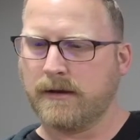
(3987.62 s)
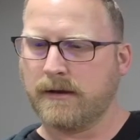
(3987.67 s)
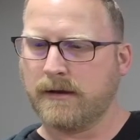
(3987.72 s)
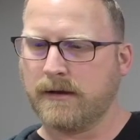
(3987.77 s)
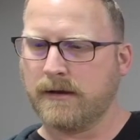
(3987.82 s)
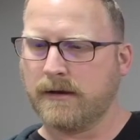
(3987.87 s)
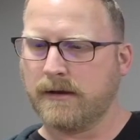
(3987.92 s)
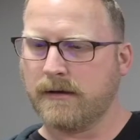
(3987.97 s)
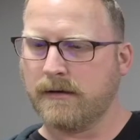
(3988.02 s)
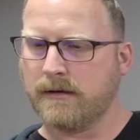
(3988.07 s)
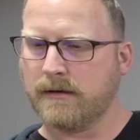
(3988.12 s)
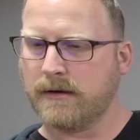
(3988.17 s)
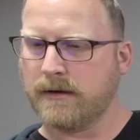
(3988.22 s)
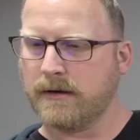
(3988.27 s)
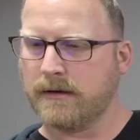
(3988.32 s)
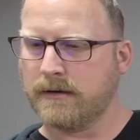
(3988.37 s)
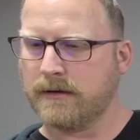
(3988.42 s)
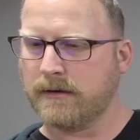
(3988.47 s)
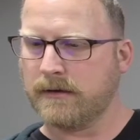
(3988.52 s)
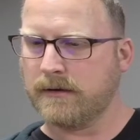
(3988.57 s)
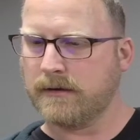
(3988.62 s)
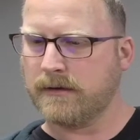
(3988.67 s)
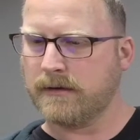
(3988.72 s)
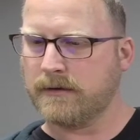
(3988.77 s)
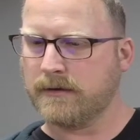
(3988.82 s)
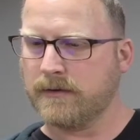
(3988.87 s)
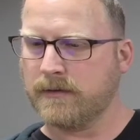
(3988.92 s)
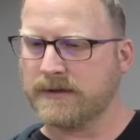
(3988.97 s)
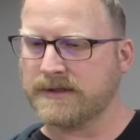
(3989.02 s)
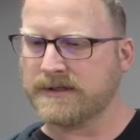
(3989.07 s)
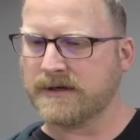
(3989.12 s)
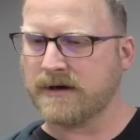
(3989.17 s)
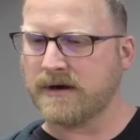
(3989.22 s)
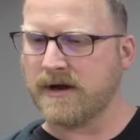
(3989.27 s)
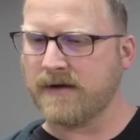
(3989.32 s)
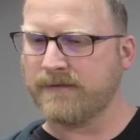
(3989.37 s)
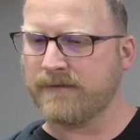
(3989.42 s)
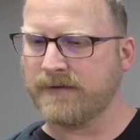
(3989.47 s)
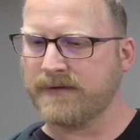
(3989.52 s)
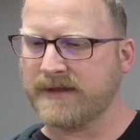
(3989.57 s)
All right. Do we start
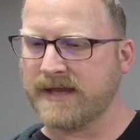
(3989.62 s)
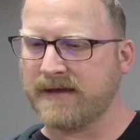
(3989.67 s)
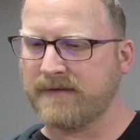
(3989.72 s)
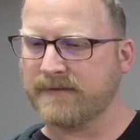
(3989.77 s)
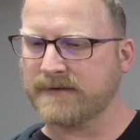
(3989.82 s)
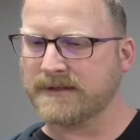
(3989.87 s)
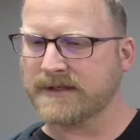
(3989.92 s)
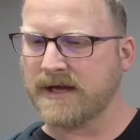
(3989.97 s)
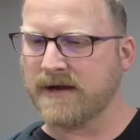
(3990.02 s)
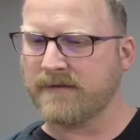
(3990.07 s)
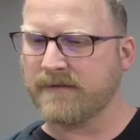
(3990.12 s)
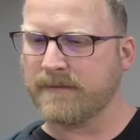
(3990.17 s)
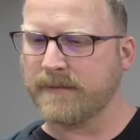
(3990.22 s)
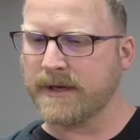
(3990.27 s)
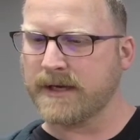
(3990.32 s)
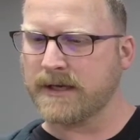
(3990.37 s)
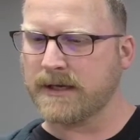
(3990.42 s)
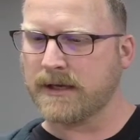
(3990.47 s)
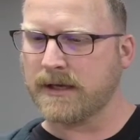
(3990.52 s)
off with David's government?